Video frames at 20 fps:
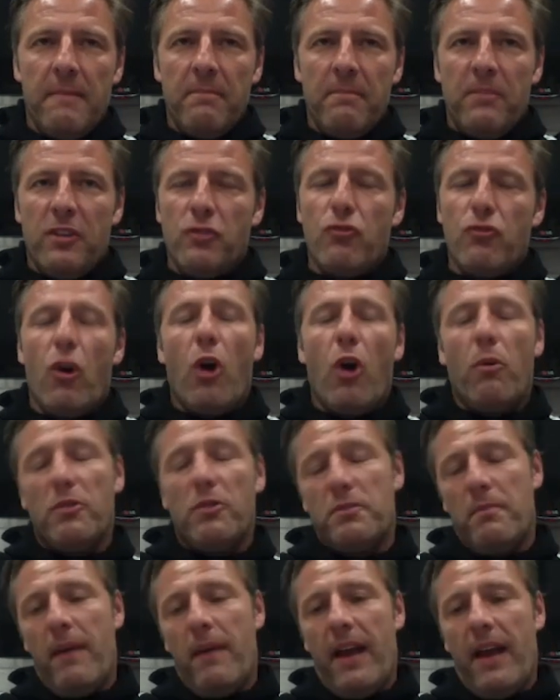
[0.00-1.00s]
draw
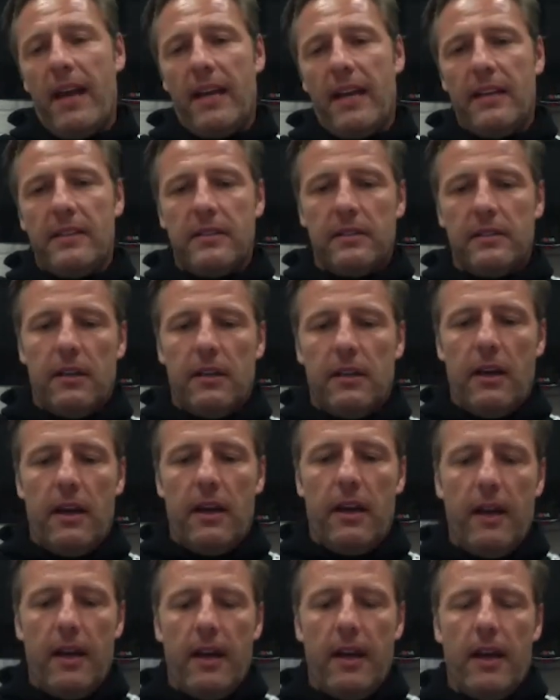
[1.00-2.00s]
was made,
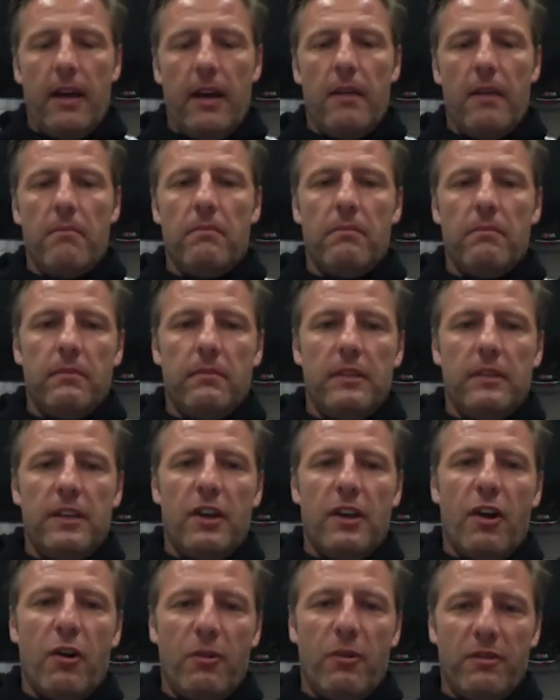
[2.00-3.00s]
you
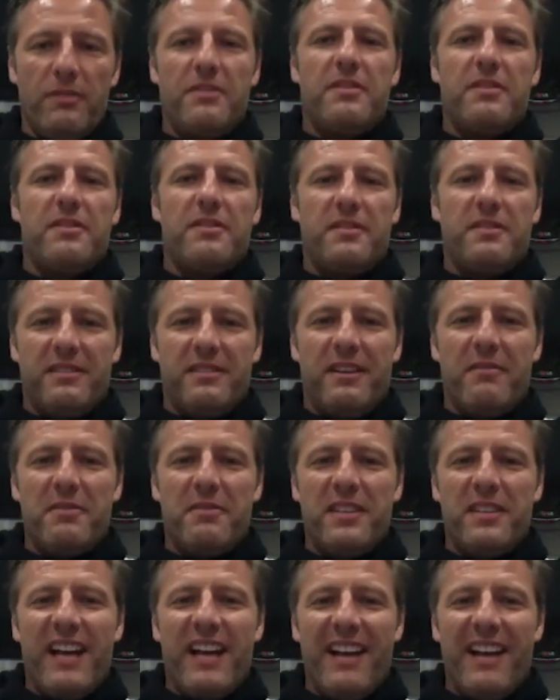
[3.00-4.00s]
know, I
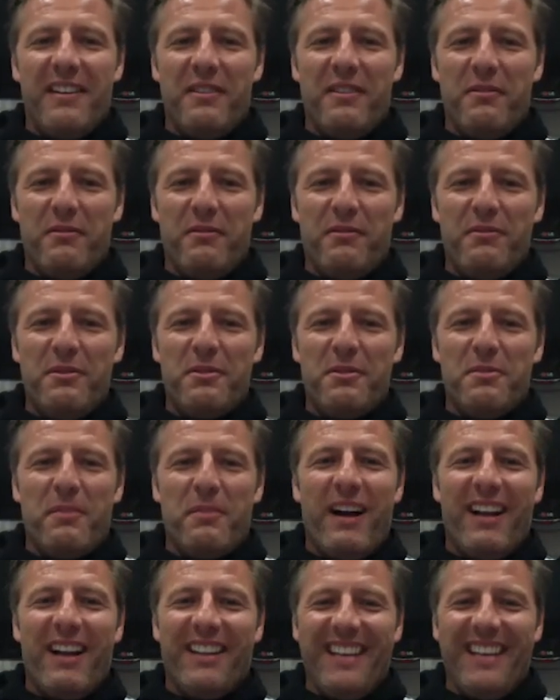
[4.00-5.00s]
was kind of
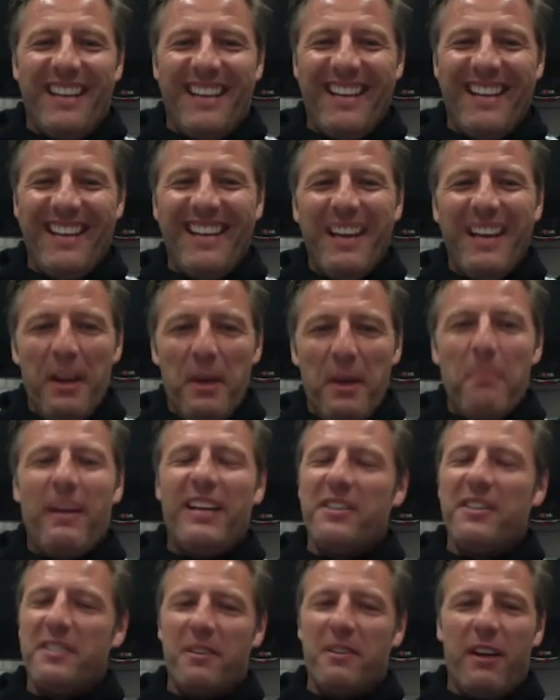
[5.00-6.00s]
smiling
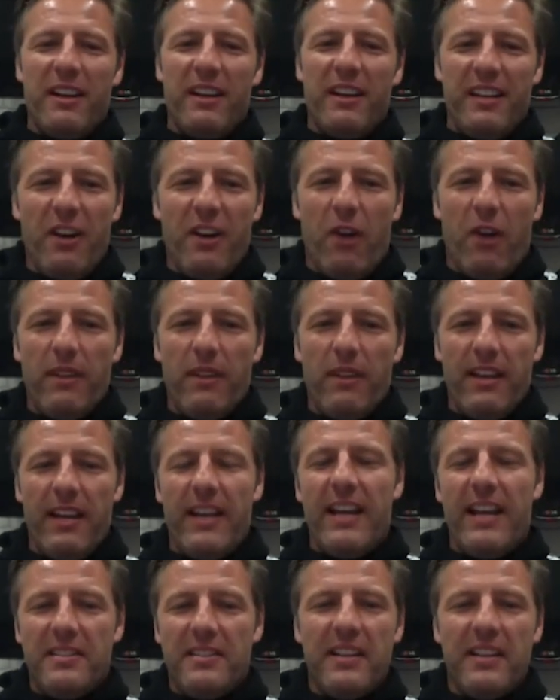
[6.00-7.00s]
because, you know,
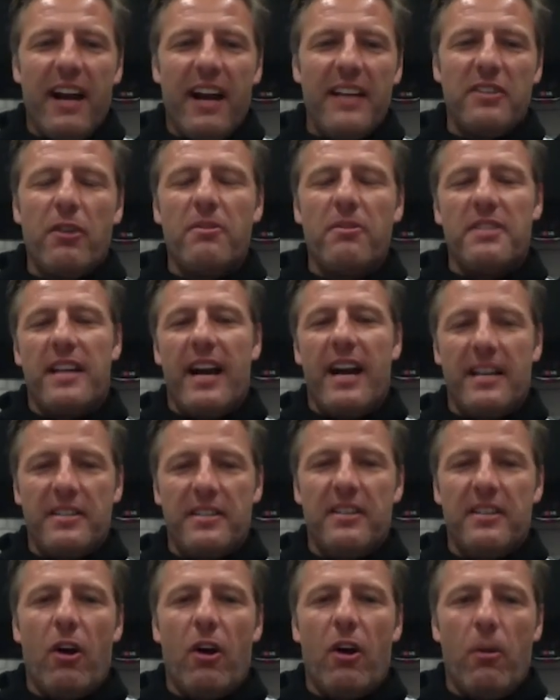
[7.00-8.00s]
it's always nice
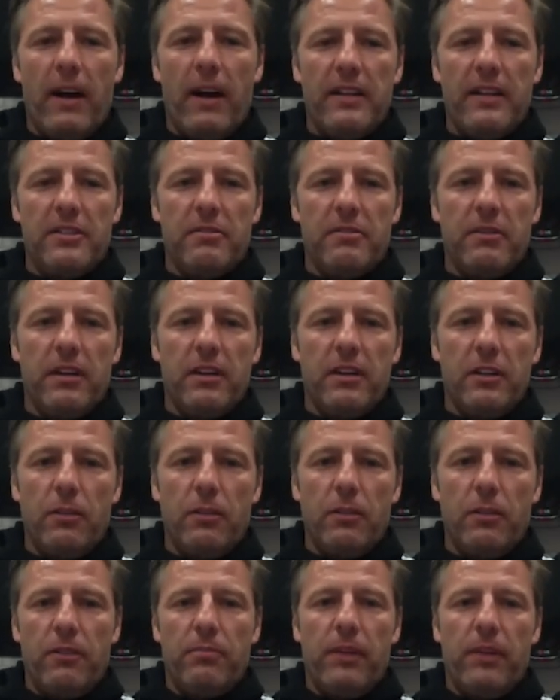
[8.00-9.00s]
to go back to a
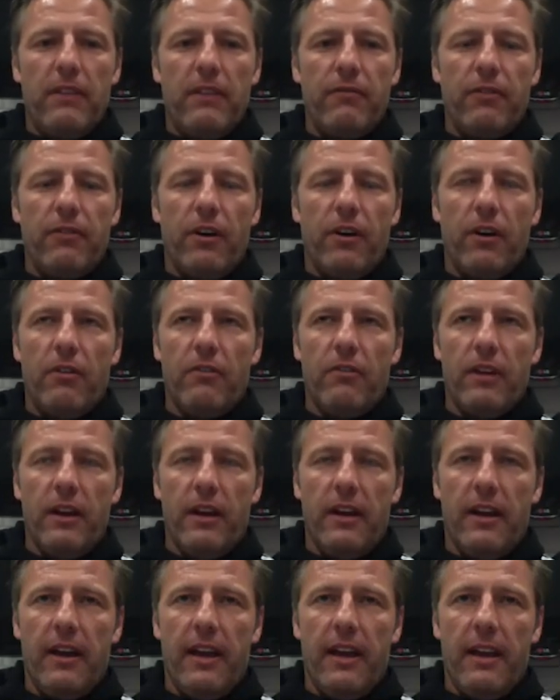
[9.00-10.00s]
club you play for
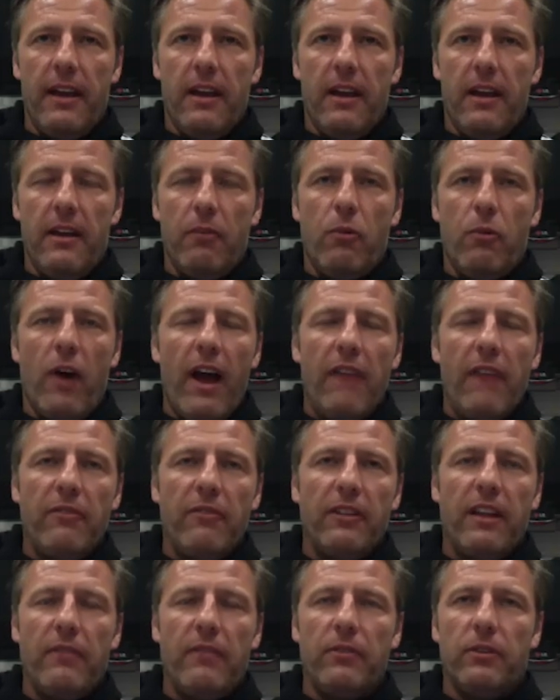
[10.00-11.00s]
at whatever
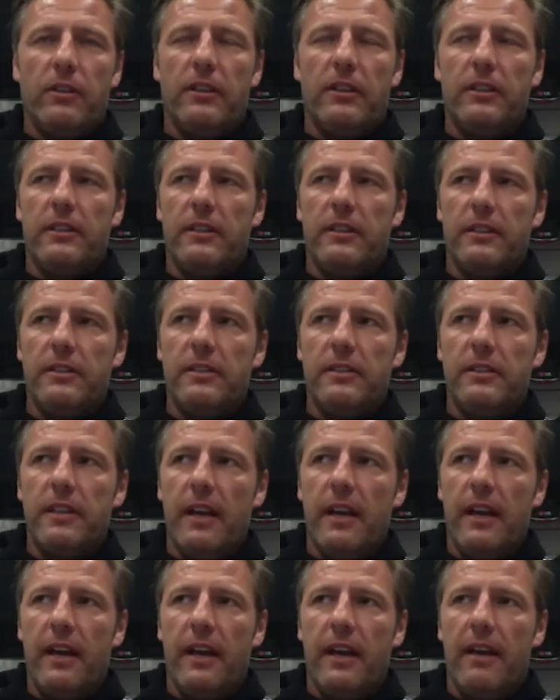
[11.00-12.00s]
level. And
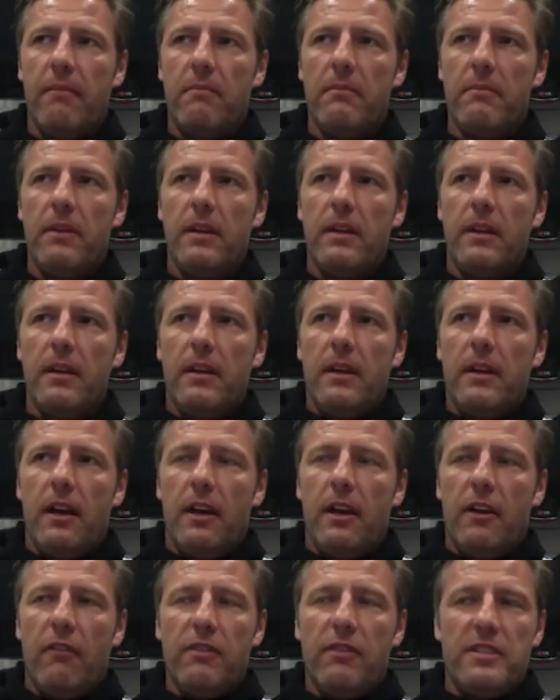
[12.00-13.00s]

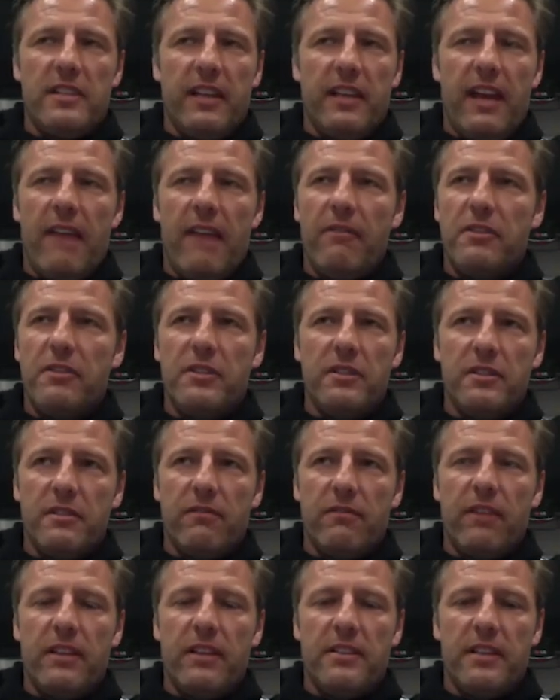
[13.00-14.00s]
obviously Everton's a
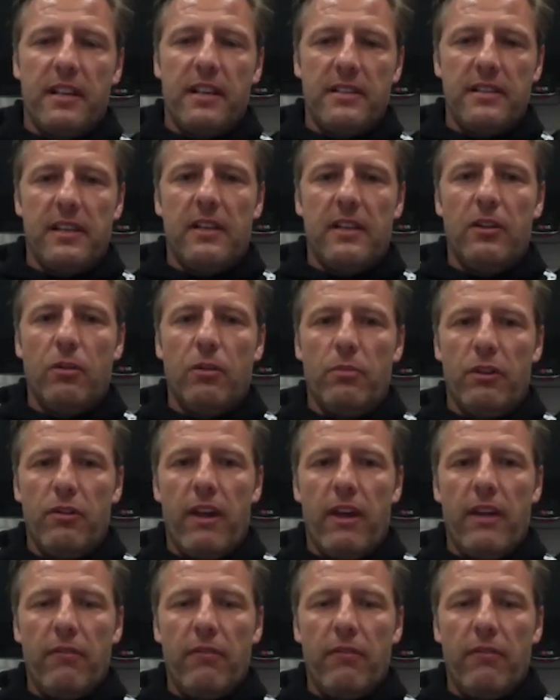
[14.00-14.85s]
fantastic club with great